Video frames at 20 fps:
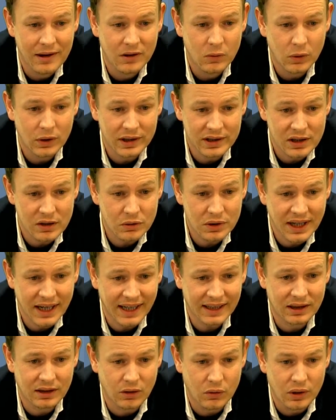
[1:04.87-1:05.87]
What I don't
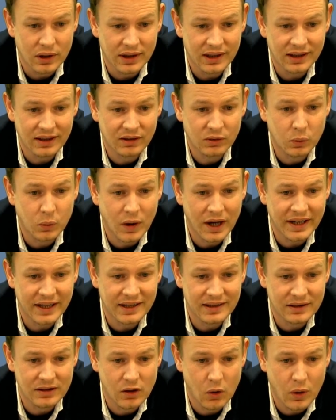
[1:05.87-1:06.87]
get though is why
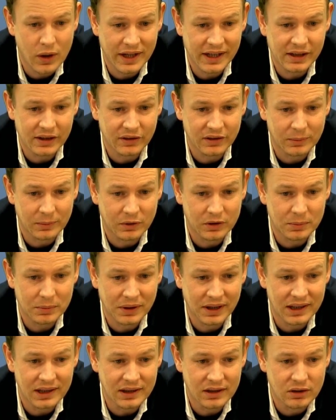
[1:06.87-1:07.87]
no one else seems to
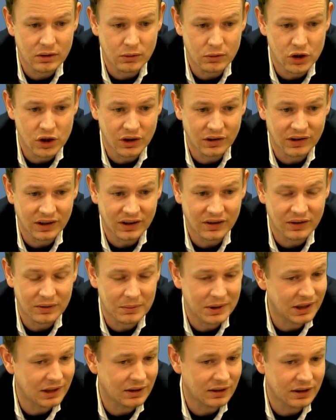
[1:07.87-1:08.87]
play 2g6
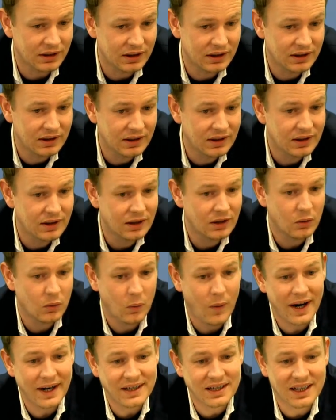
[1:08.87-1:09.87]
immediately.
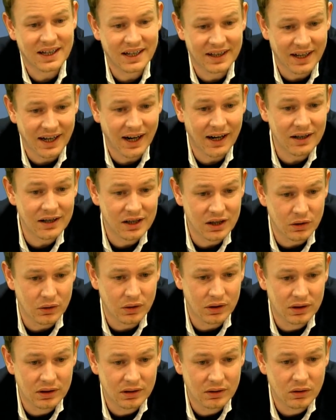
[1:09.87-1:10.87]
White can
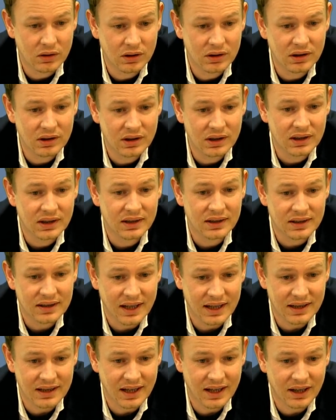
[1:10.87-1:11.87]
argue
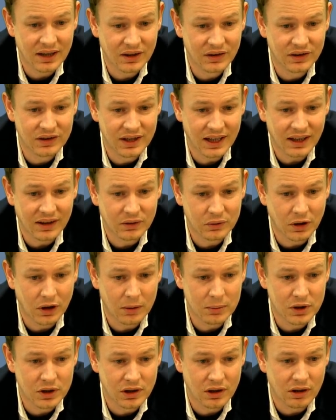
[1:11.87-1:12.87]
that there's the extra
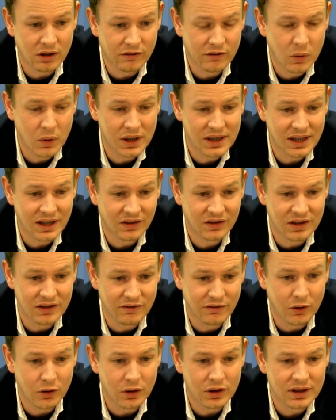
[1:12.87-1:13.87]
option of queen takes
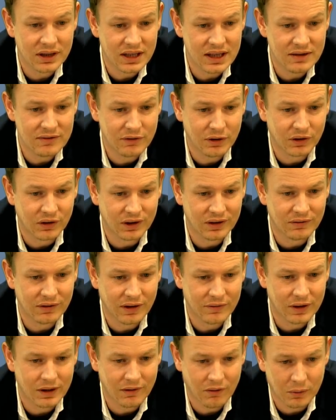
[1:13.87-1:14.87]
d4, e4,
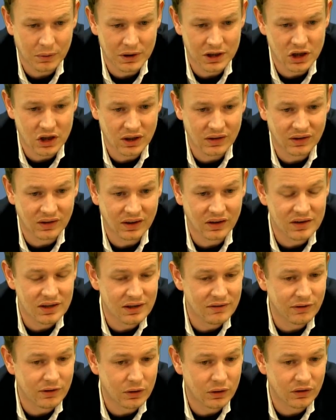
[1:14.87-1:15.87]
c5, knight f3, g6,
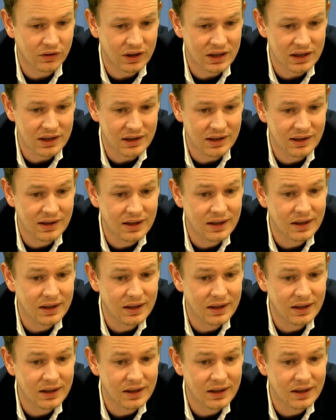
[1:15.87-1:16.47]
d4, cd,